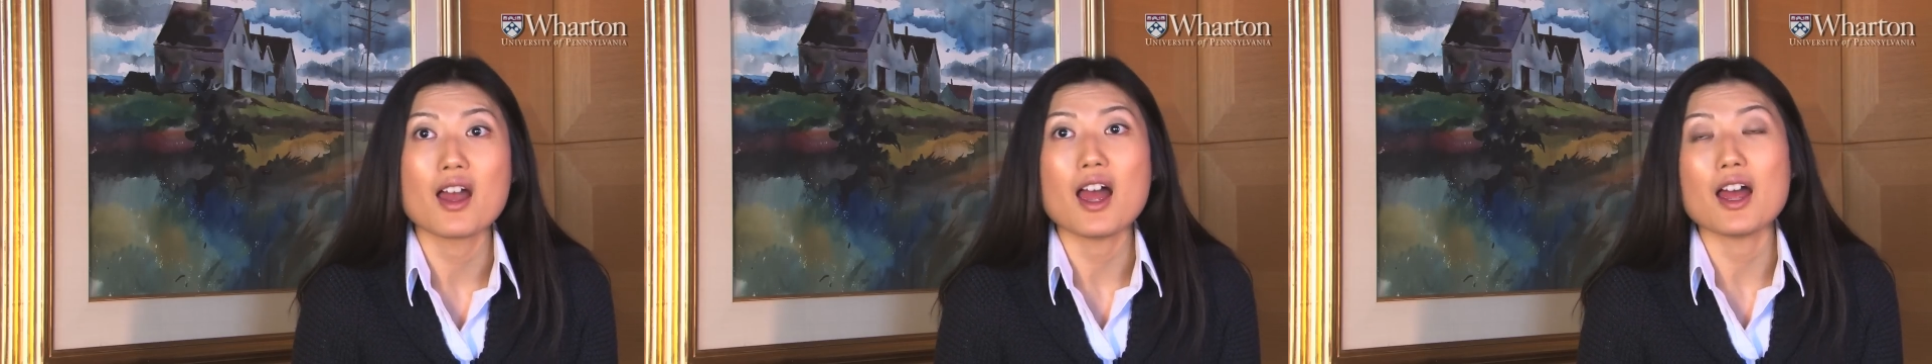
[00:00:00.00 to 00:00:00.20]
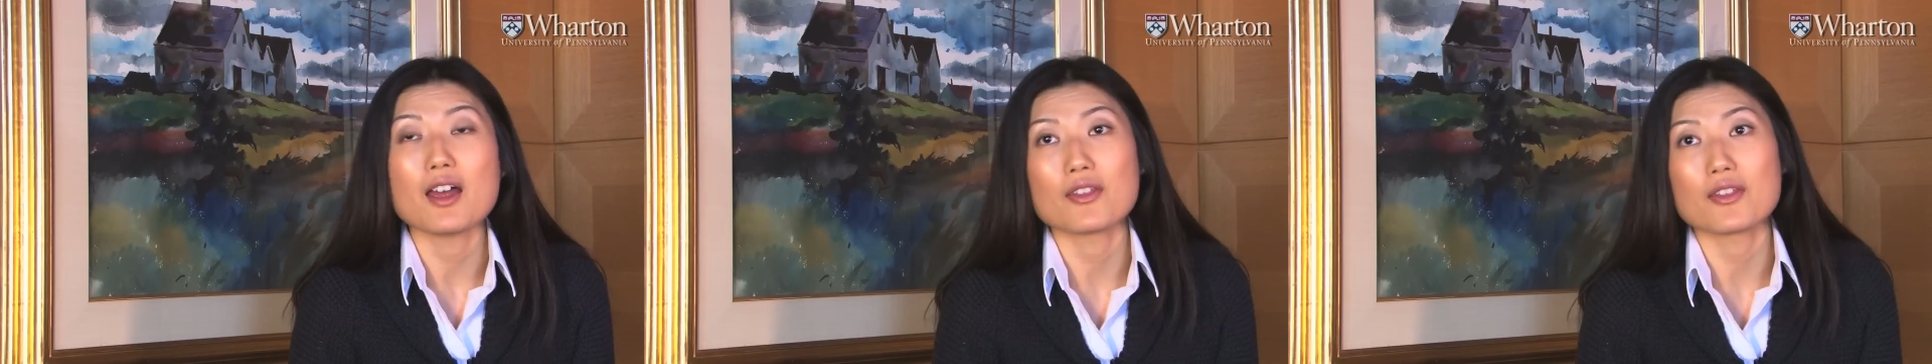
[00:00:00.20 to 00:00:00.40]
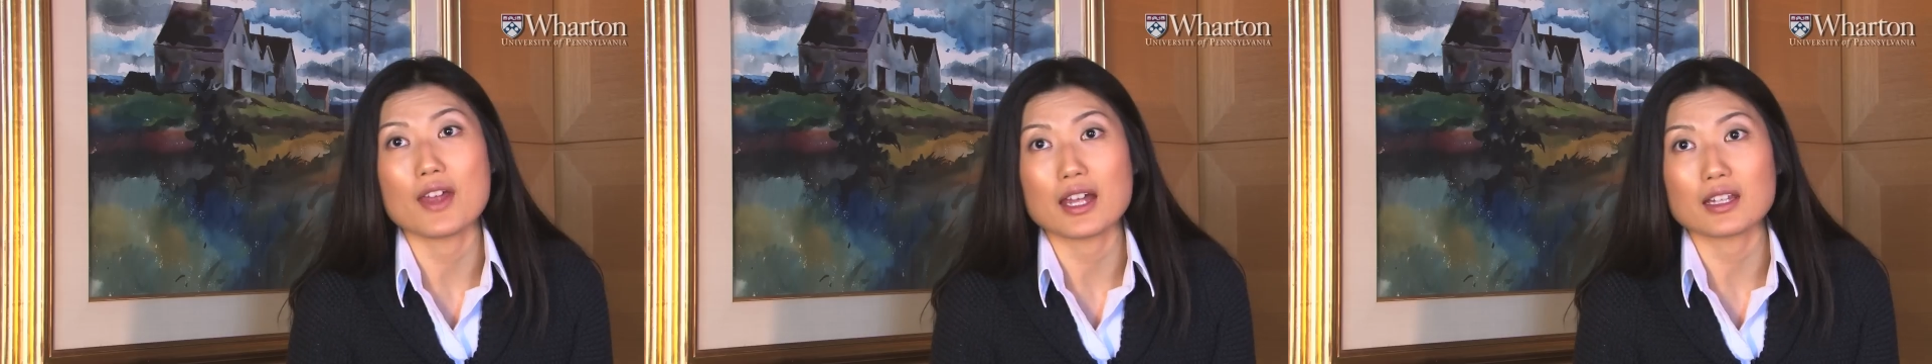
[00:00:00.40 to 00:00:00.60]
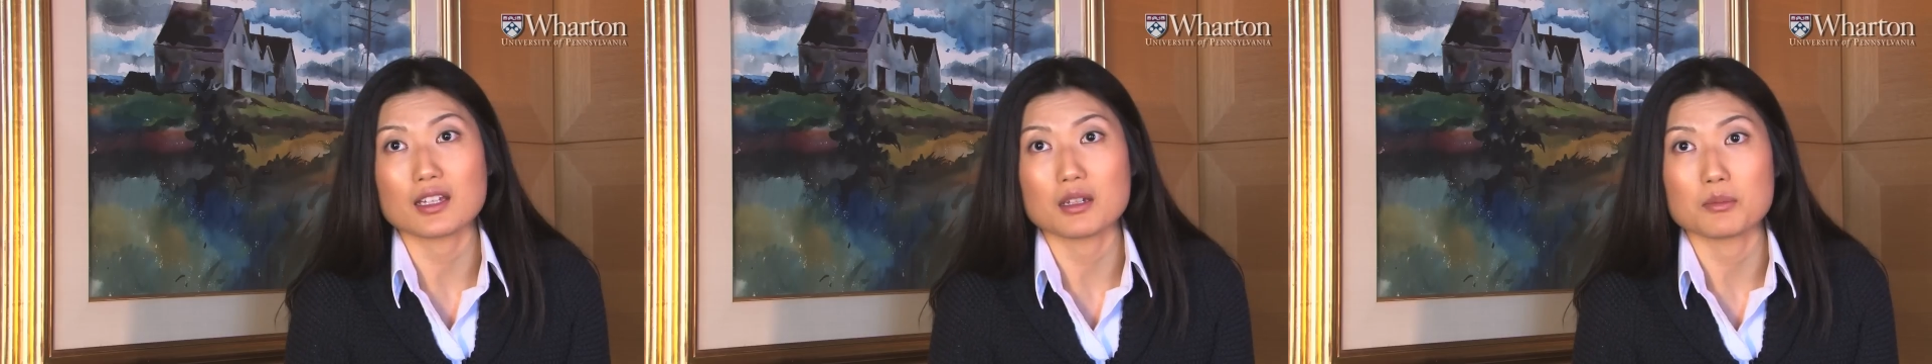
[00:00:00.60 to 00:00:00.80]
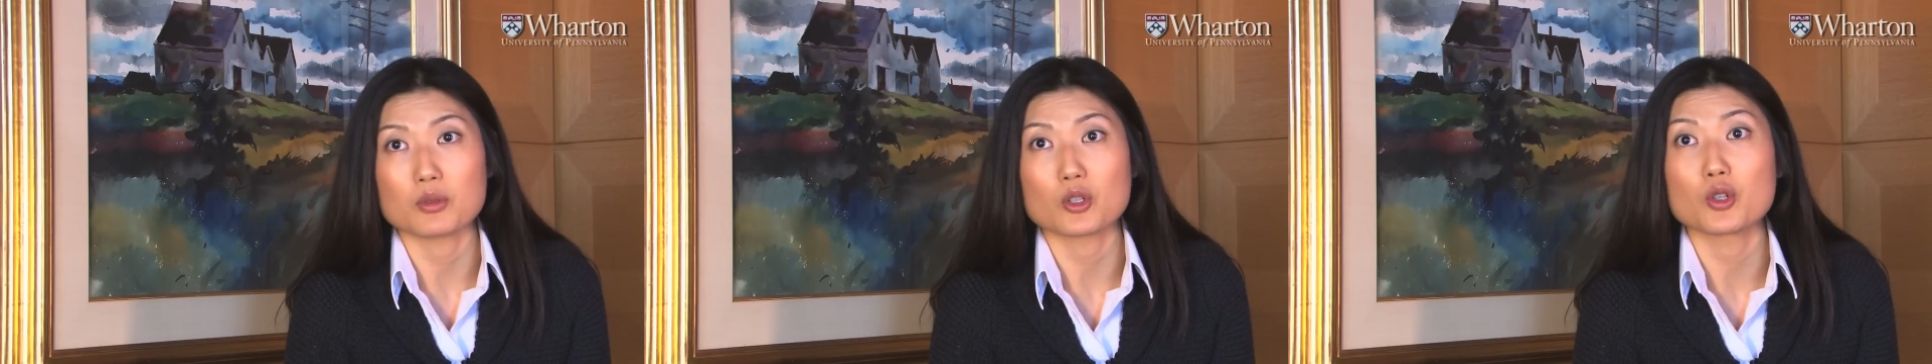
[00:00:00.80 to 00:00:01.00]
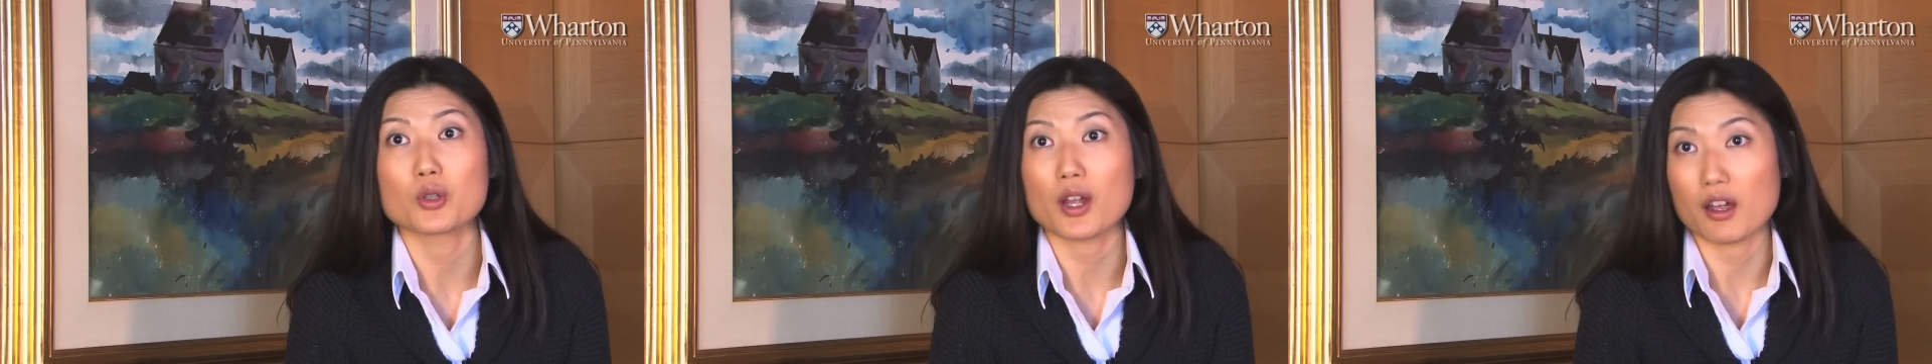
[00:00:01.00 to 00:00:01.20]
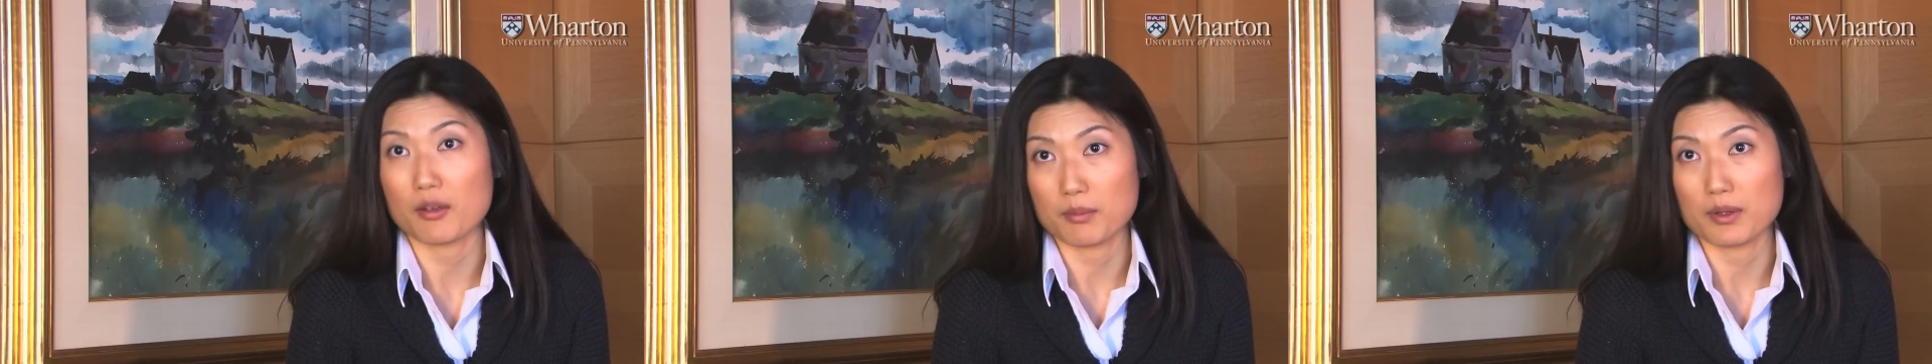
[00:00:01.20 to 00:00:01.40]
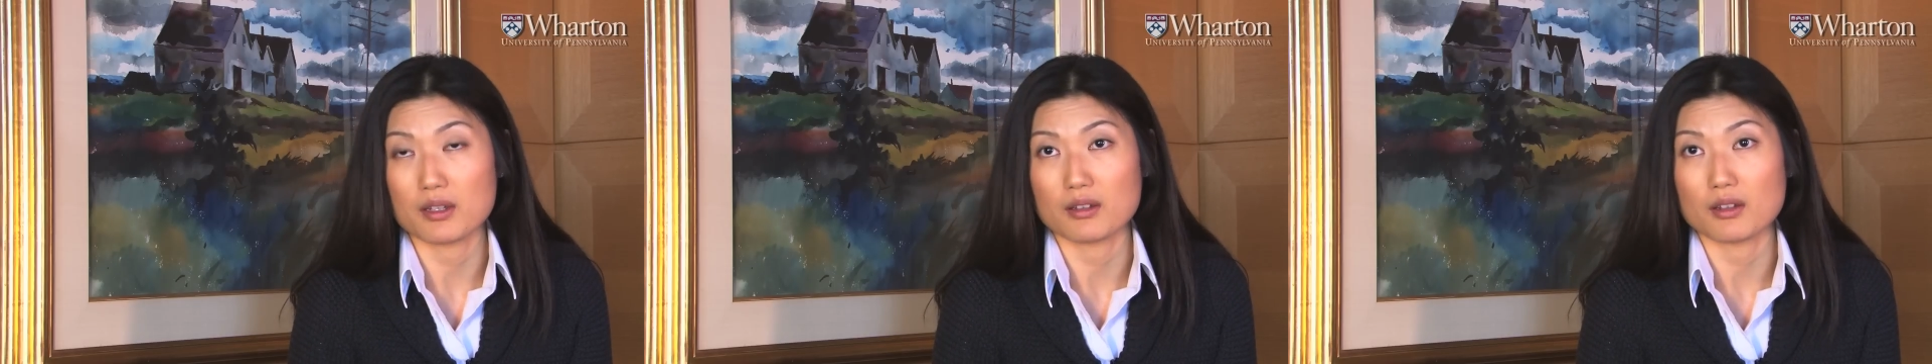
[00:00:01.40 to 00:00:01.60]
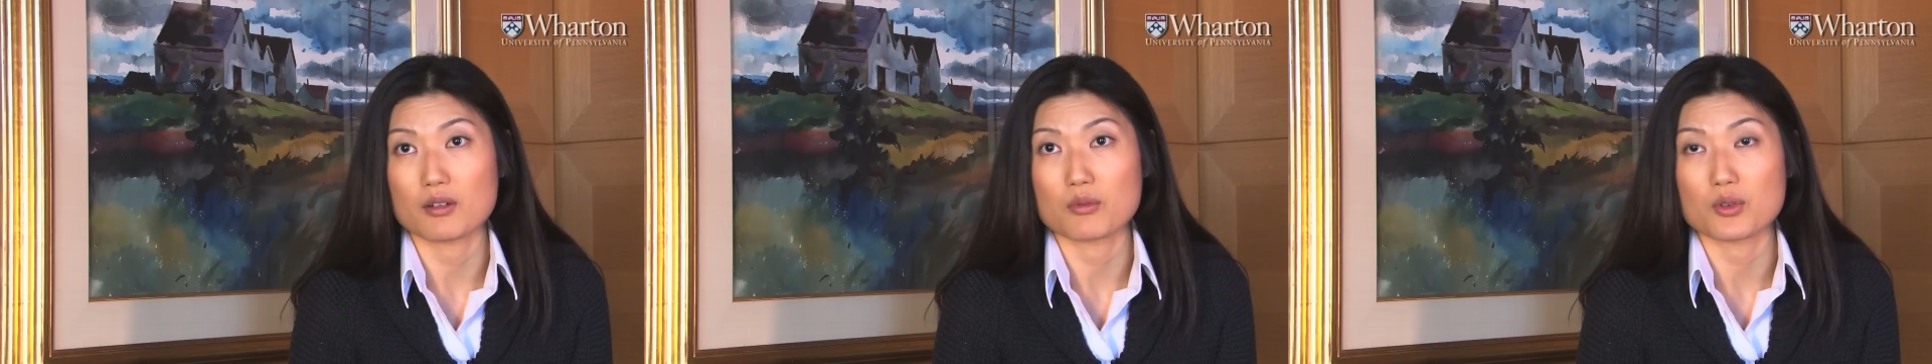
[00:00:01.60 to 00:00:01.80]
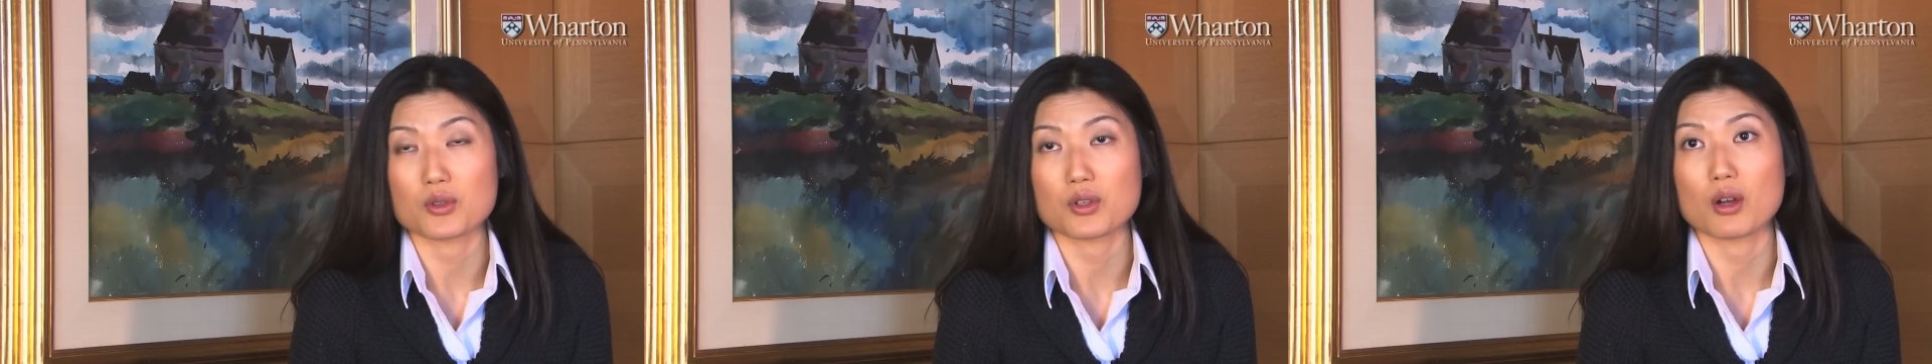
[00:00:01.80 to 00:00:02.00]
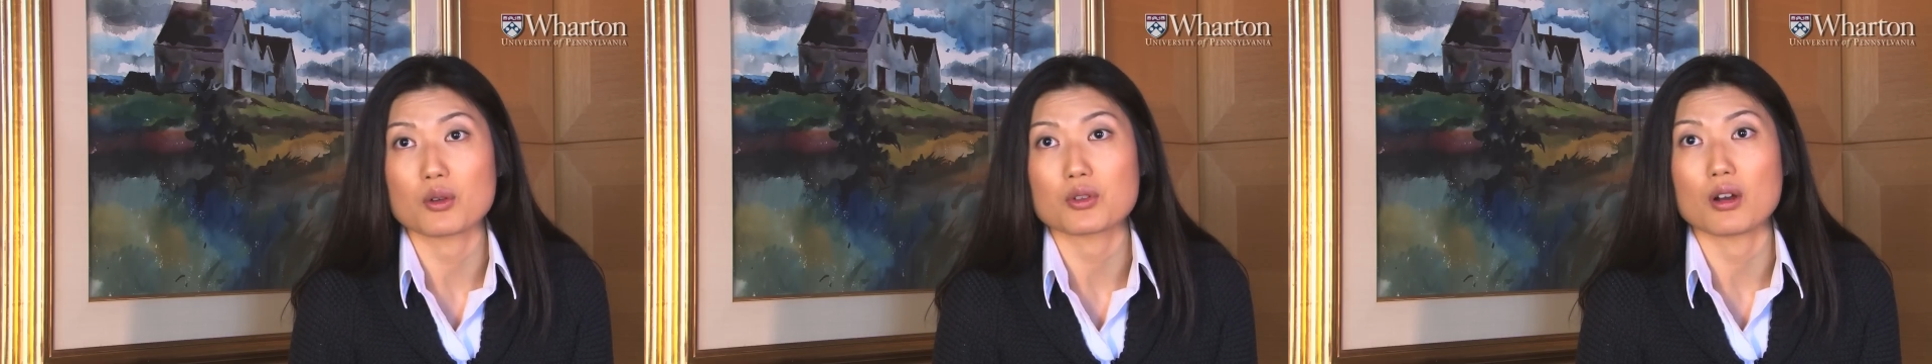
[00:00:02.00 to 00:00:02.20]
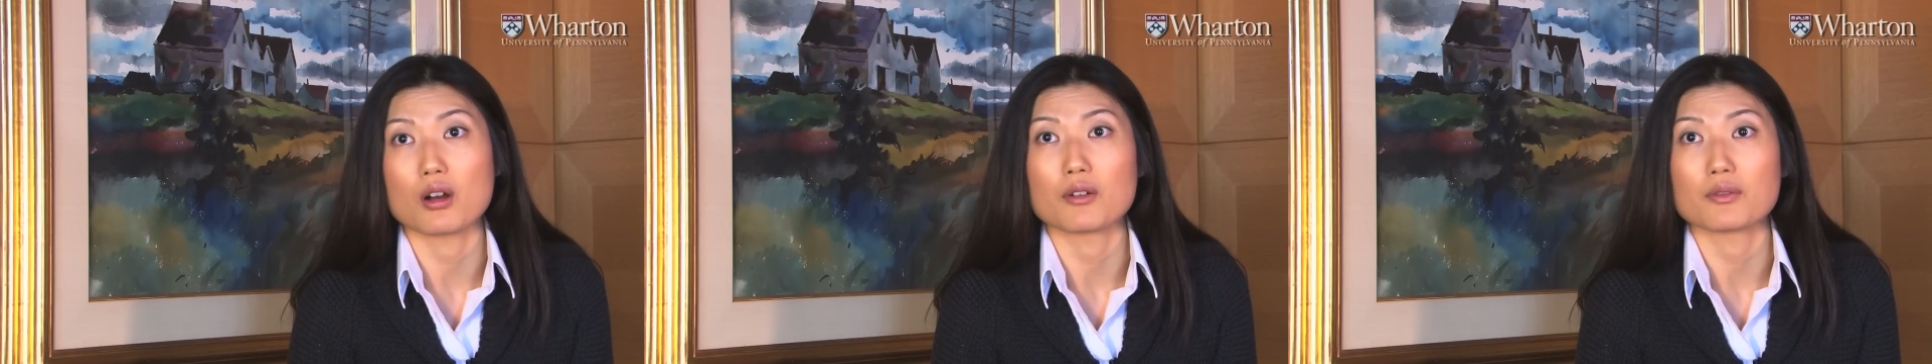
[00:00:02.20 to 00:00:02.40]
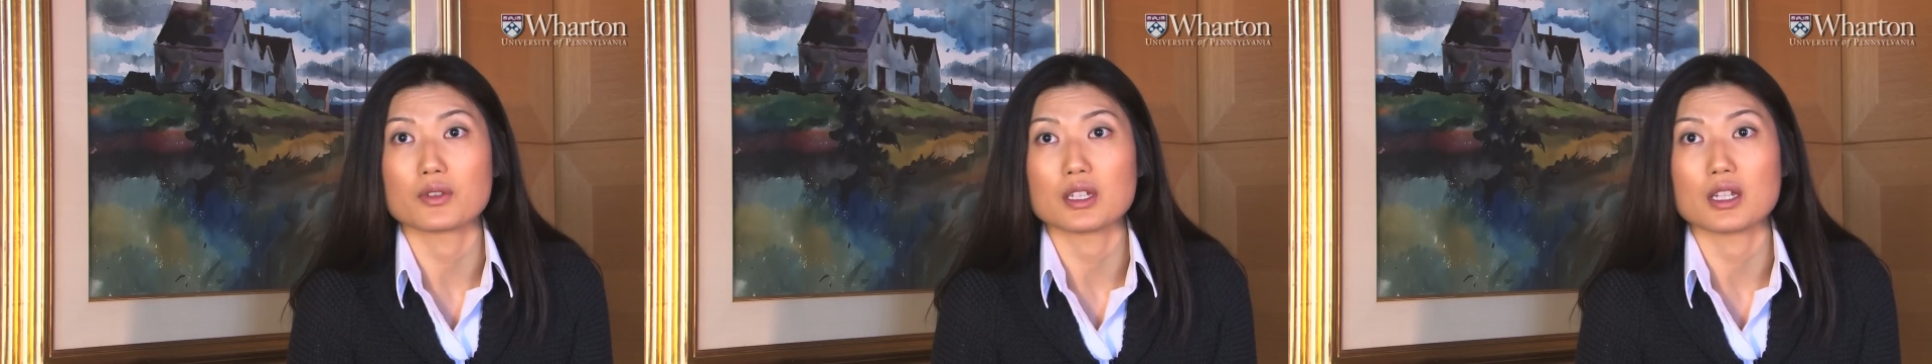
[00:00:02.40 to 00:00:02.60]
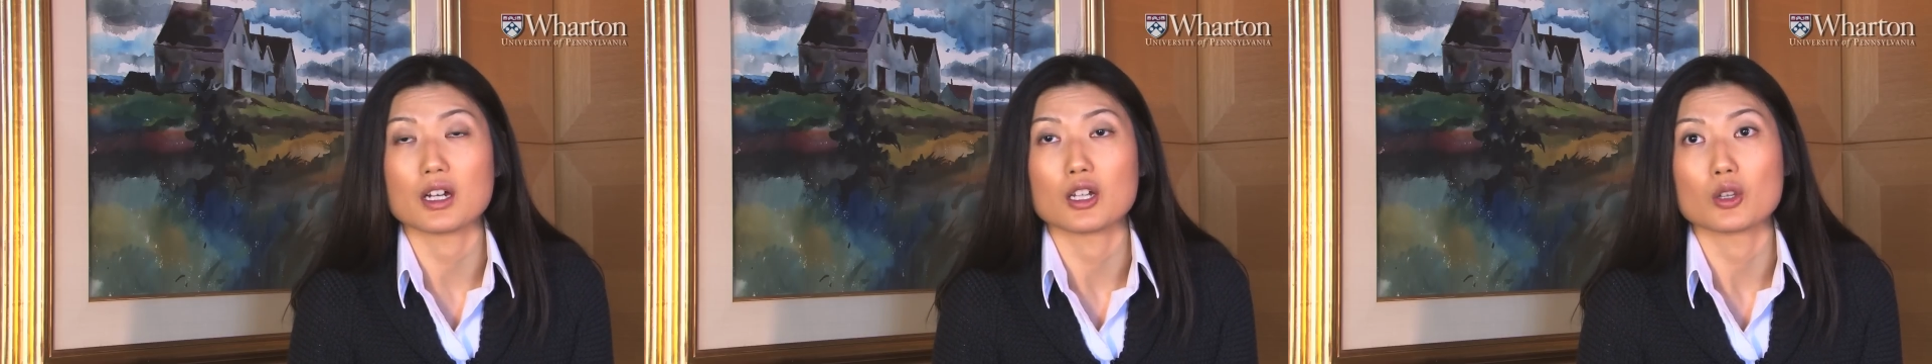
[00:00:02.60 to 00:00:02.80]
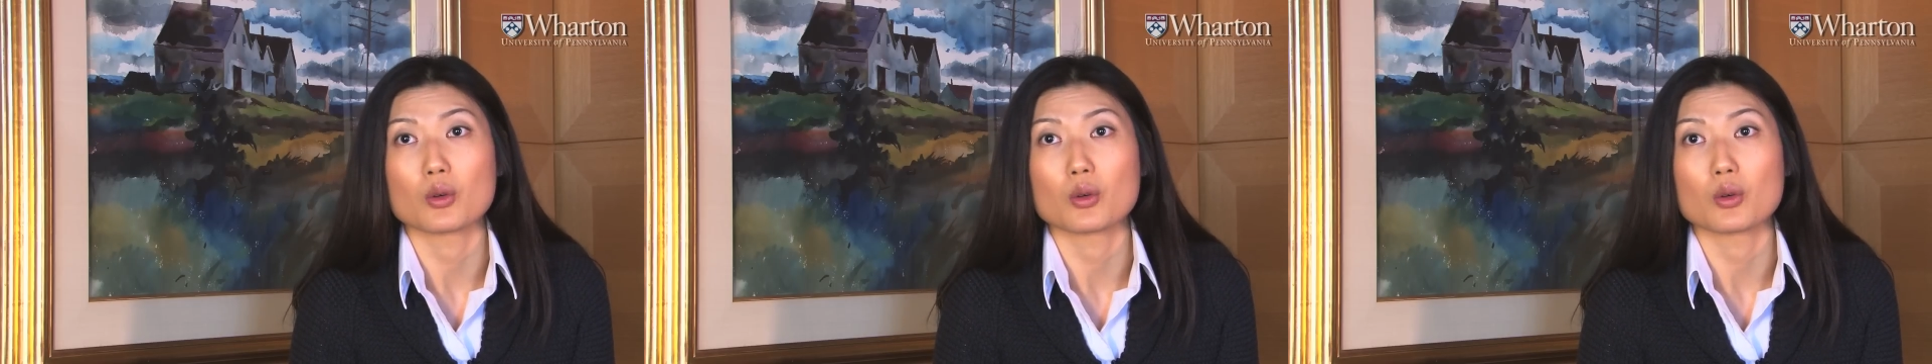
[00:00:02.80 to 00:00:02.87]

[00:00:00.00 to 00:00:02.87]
and that can could have been a result of the uh,